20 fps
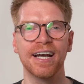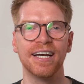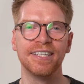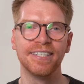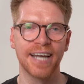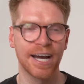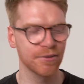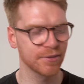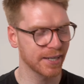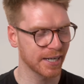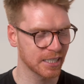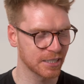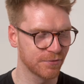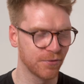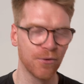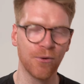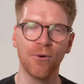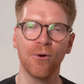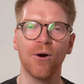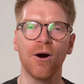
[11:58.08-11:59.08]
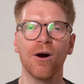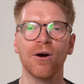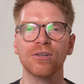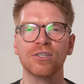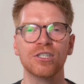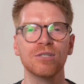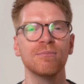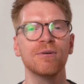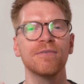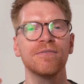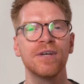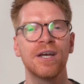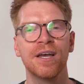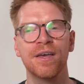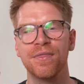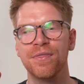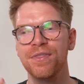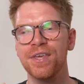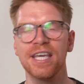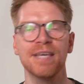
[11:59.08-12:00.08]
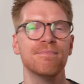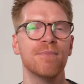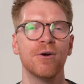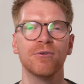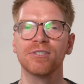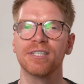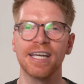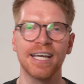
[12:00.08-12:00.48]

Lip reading: and now the X4 are some of the most